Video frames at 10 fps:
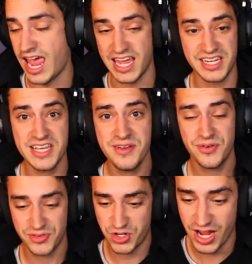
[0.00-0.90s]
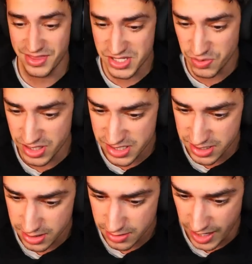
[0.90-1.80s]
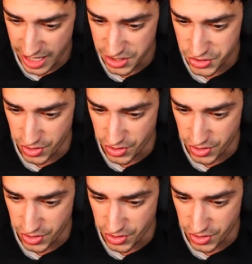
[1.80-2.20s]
Andy tried this once? Andy